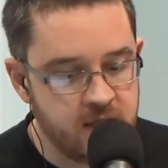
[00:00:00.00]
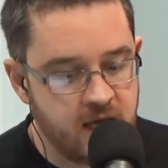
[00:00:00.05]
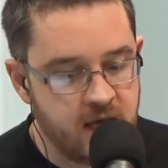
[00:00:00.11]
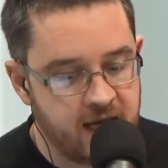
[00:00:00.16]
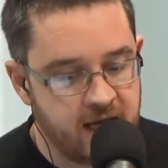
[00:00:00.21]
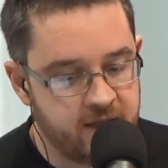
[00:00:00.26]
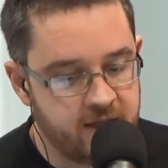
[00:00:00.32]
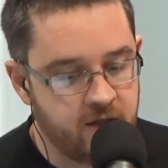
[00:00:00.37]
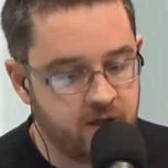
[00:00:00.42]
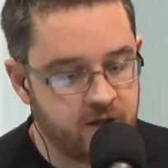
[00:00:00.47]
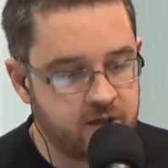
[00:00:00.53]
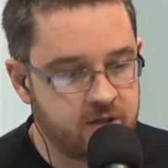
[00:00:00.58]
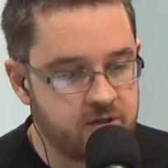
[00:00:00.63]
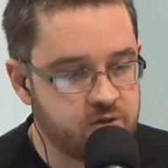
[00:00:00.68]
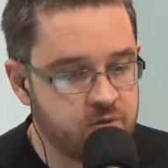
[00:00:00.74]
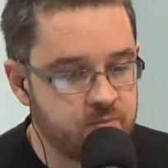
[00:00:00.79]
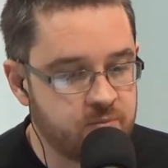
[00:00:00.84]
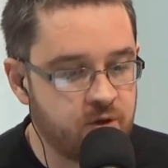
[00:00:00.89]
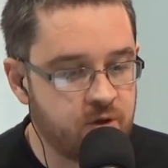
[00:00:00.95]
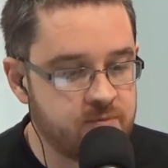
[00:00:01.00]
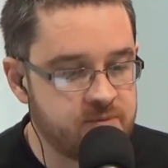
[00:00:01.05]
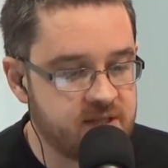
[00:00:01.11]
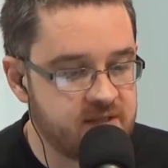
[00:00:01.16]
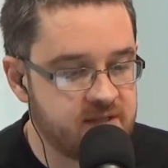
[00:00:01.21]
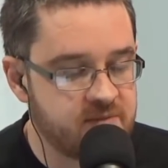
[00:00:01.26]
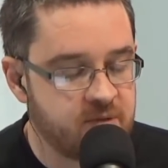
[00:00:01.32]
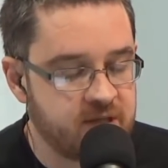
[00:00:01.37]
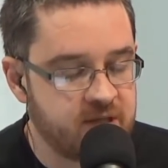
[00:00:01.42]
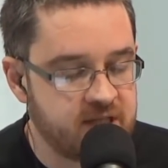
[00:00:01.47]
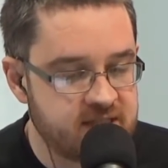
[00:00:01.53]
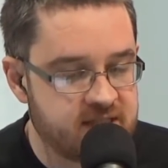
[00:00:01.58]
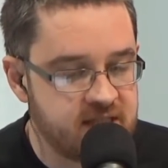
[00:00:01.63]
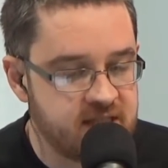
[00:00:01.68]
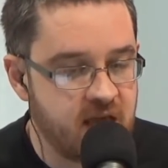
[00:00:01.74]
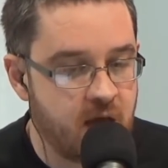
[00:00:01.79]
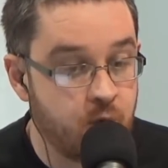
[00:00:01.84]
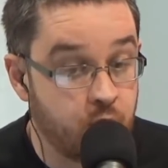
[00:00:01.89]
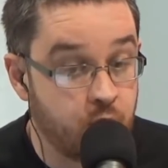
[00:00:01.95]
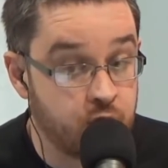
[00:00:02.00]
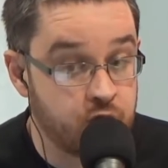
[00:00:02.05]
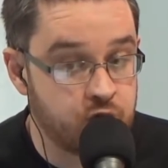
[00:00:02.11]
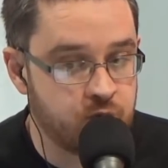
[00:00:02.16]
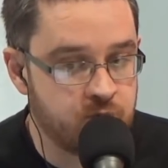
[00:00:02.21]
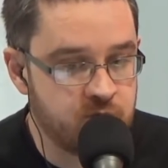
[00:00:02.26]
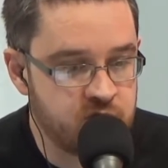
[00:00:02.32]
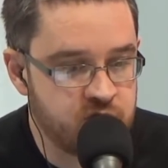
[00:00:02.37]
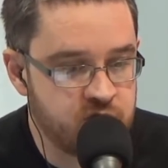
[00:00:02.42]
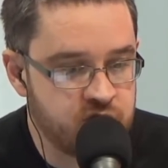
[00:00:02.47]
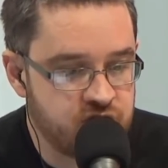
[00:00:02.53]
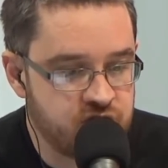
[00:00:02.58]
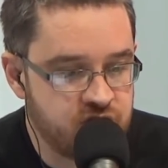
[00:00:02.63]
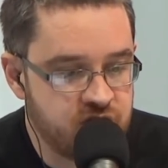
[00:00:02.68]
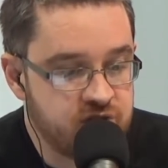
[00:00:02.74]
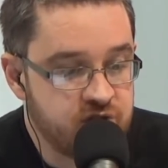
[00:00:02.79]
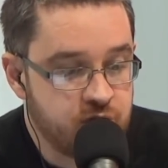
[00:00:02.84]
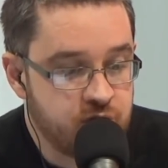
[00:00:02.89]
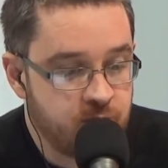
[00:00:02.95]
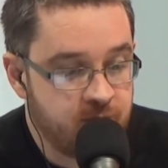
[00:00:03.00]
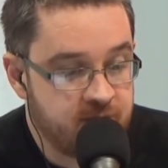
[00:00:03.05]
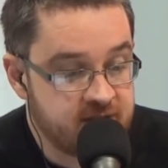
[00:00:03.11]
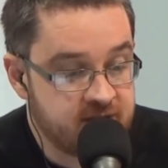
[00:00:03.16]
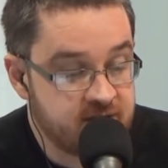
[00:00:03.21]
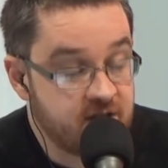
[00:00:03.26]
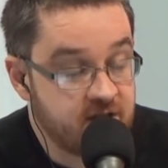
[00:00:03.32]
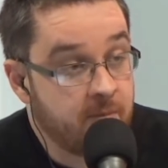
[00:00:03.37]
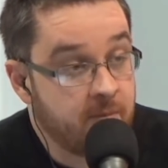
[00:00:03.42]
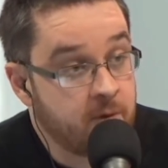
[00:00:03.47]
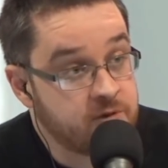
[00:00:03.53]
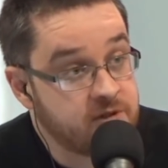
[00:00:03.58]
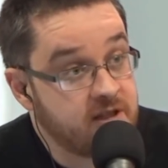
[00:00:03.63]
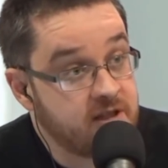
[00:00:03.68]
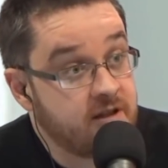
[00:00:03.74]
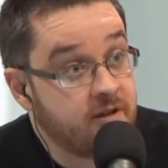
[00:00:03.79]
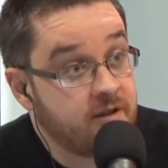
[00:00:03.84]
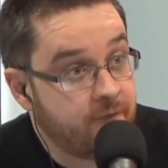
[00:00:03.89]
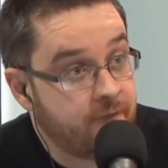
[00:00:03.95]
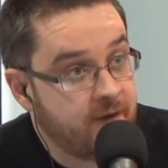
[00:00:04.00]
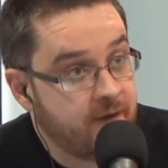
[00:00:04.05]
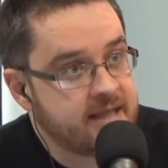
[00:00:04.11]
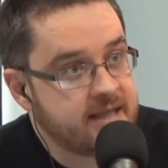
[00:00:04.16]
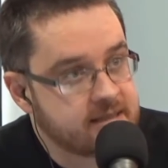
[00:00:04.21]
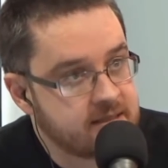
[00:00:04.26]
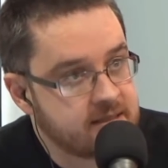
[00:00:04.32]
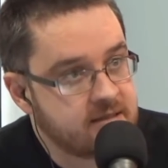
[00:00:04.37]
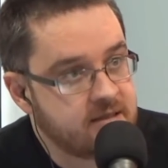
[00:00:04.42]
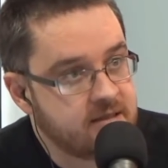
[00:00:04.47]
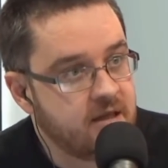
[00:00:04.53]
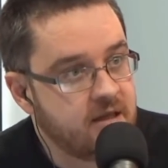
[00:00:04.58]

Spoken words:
And sometimes when you see how good someone's jiu-jitsu is, it's almost in defense.